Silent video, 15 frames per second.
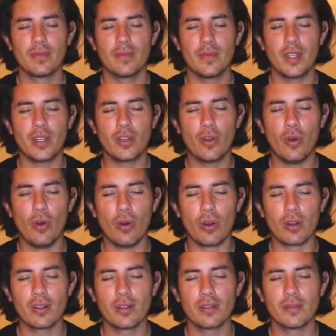the
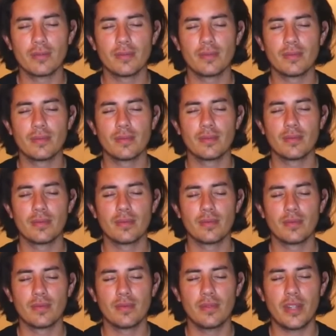core
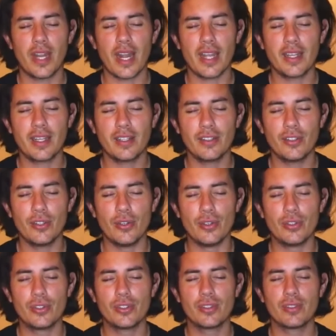that I can
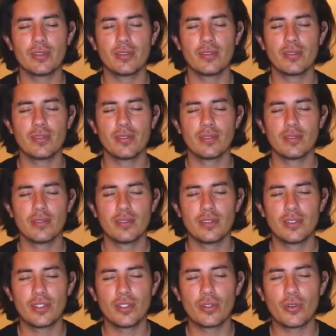use
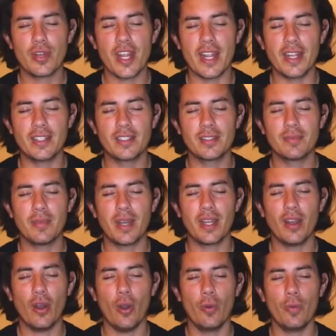to create my
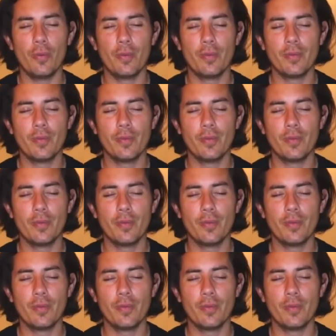home,